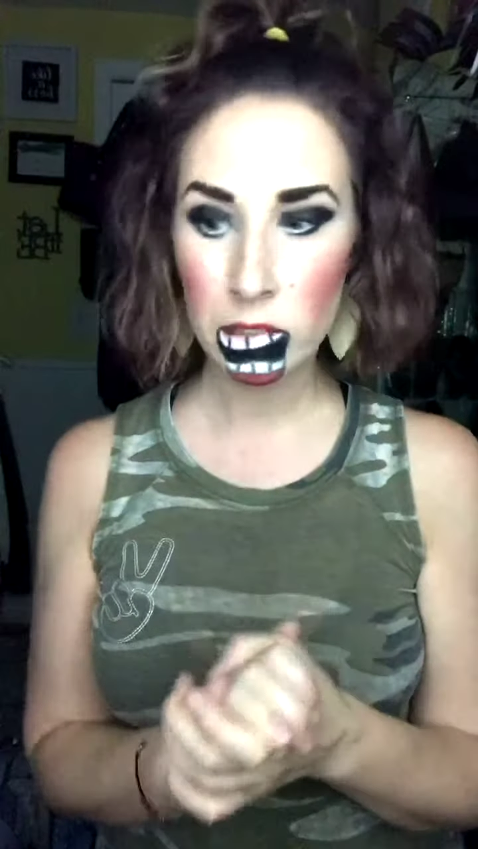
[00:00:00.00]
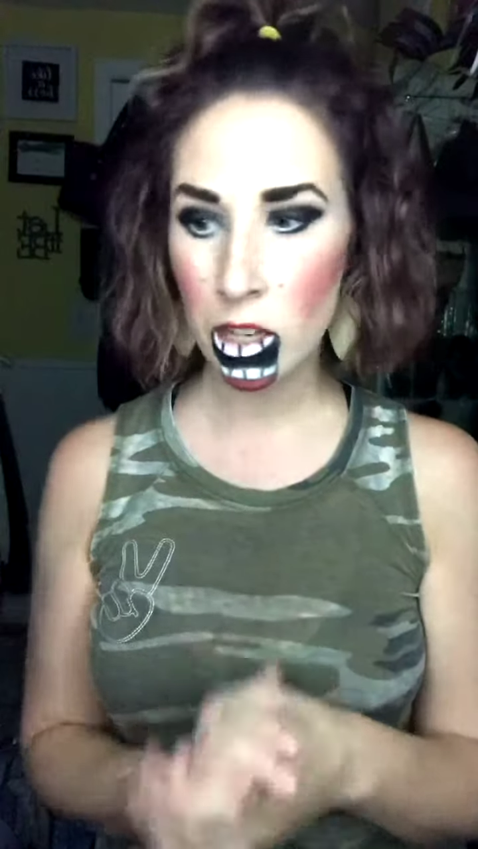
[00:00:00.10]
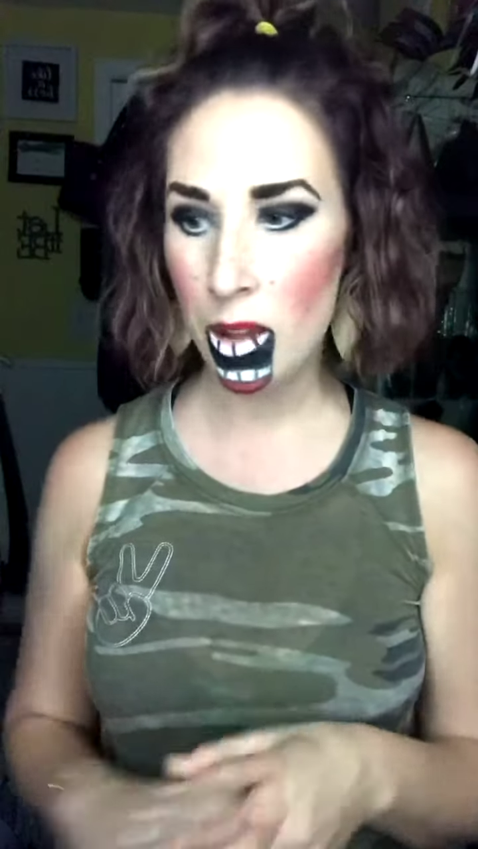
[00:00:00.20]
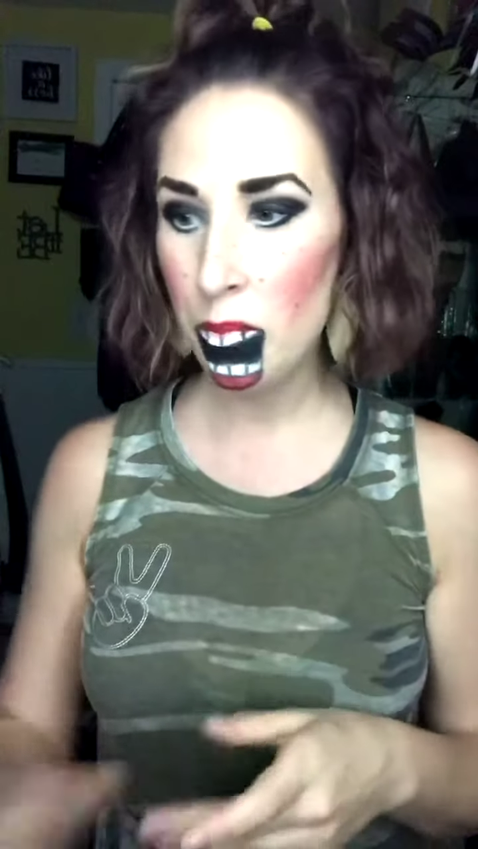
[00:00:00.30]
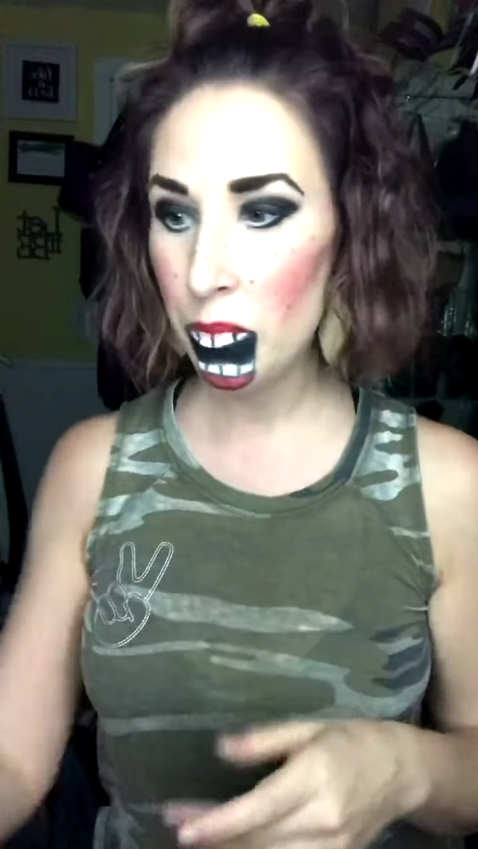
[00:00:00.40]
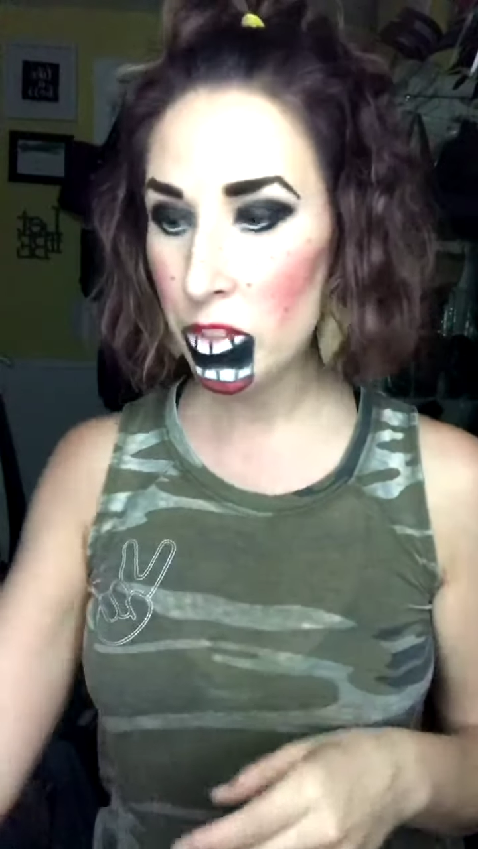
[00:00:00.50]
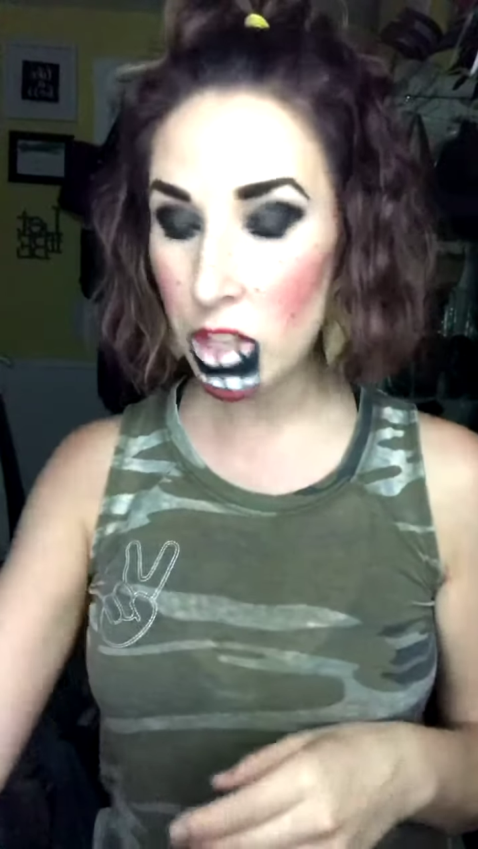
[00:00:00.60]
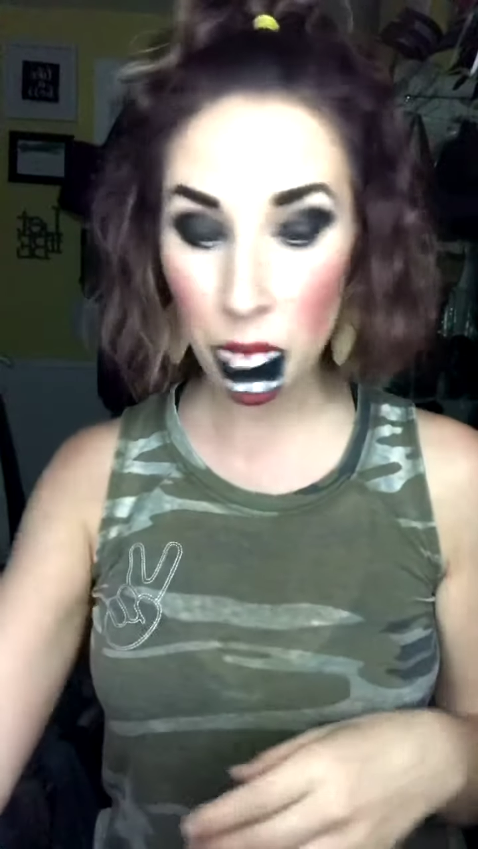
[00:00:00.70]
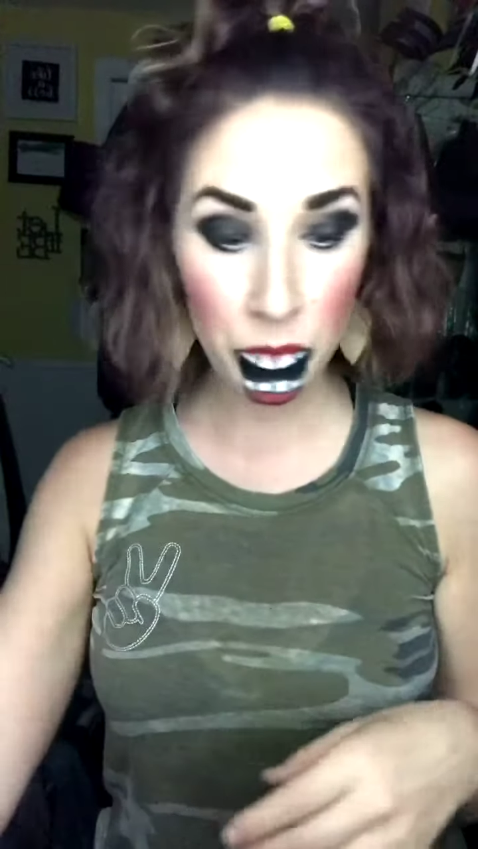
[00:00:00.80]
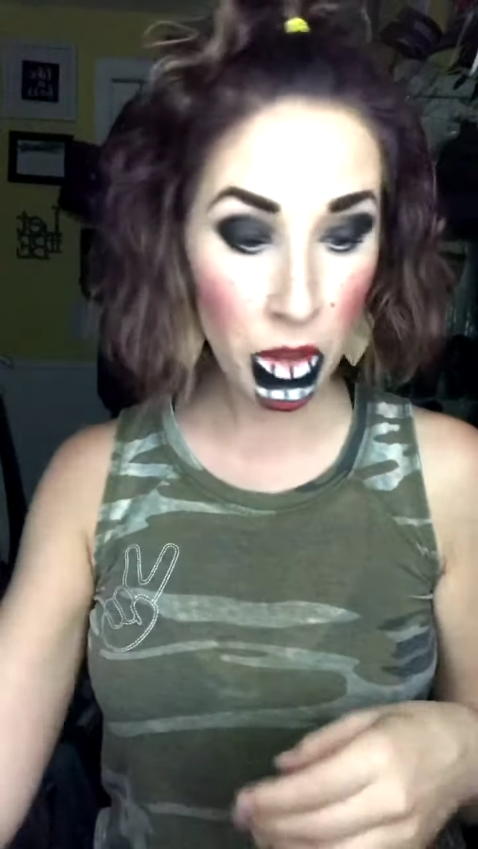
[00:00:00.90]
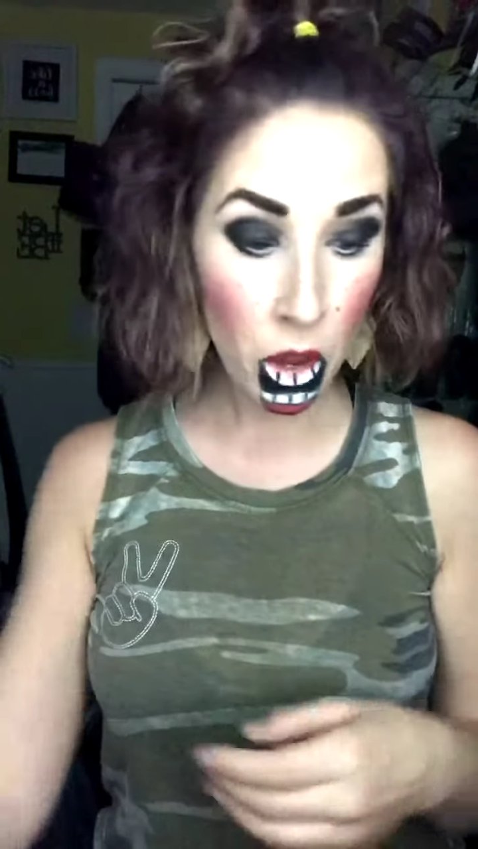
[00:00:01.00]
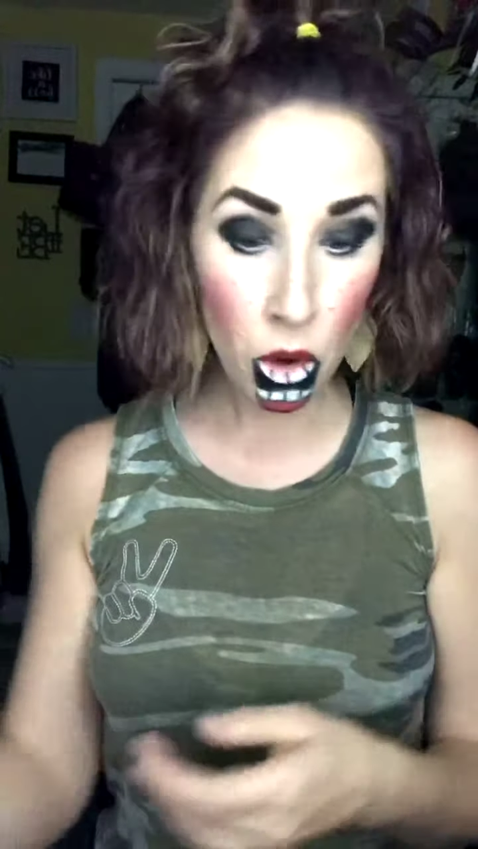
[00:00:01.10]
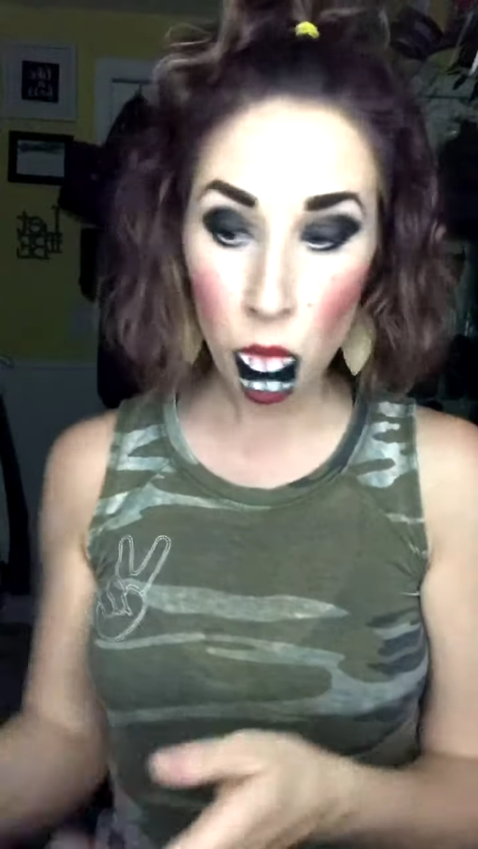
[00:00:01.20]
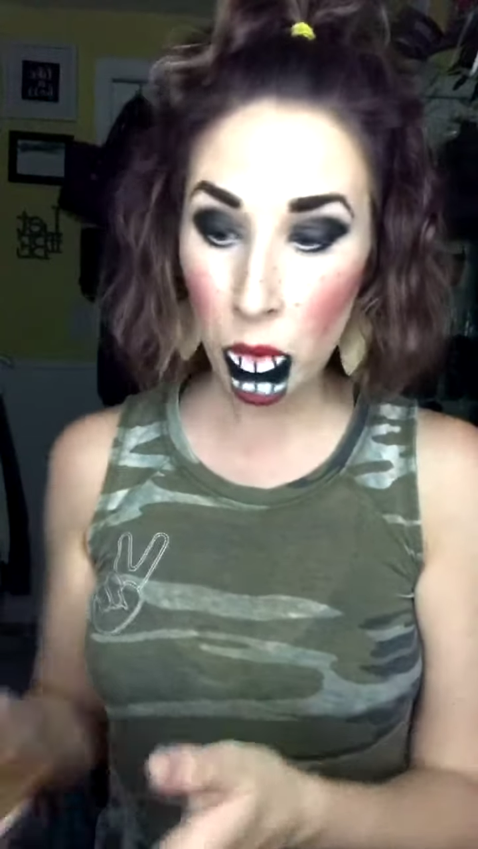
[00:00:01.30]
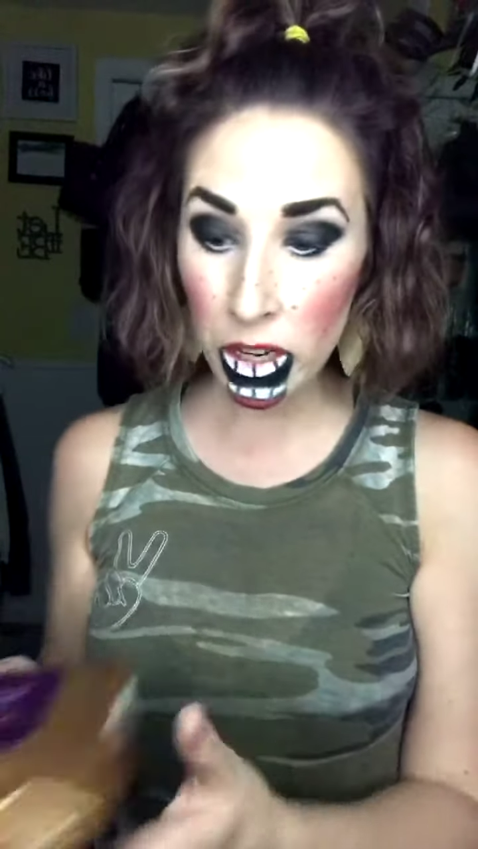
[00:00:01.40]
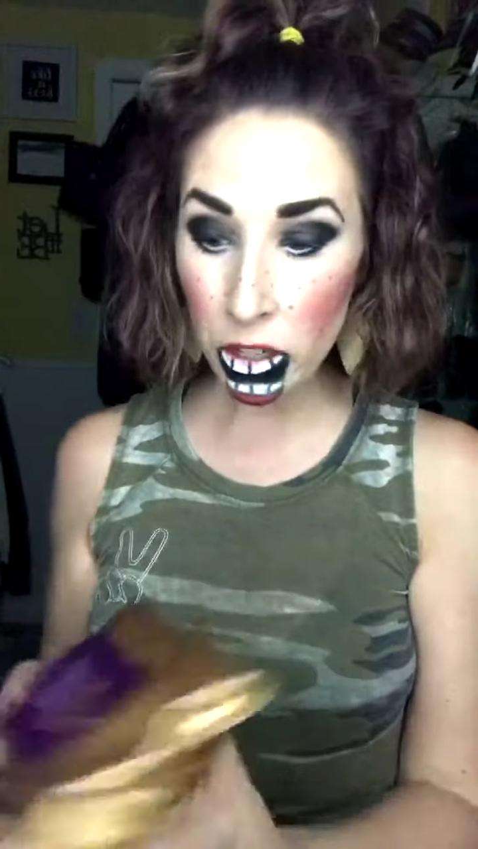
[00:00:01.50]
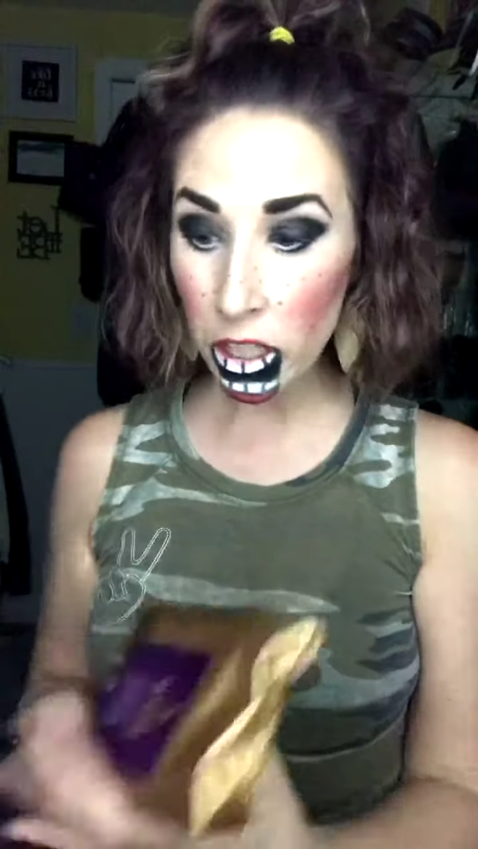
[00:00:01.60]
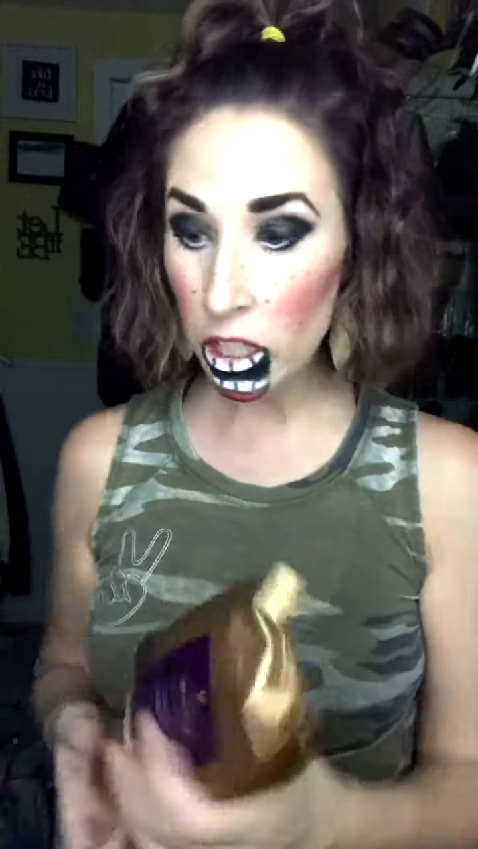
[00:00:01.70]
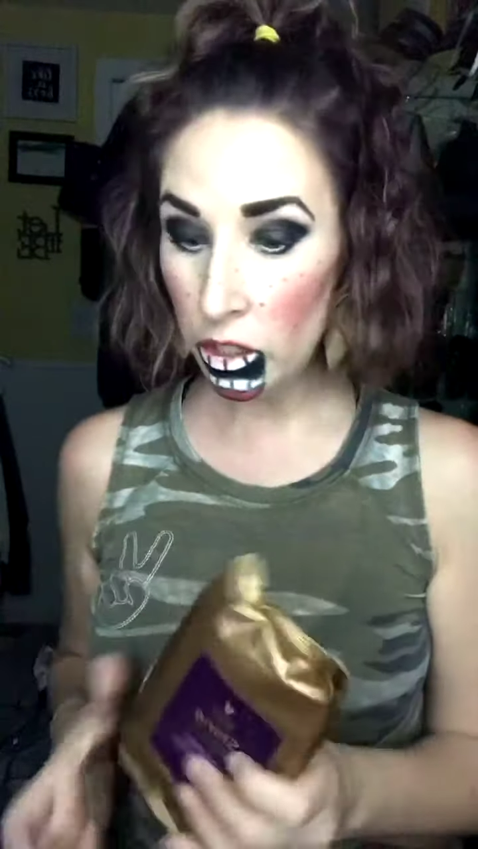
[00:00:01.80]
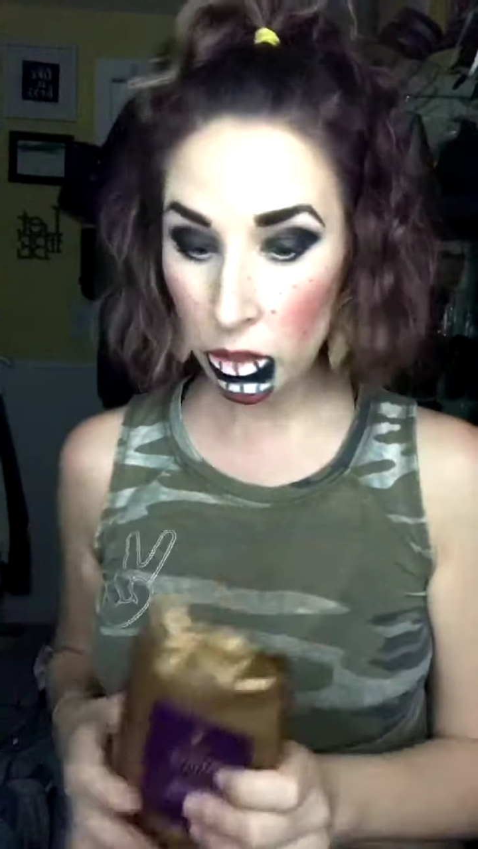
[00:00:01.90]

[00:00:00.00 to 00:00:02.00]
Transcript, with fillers: Okay, so we are gonna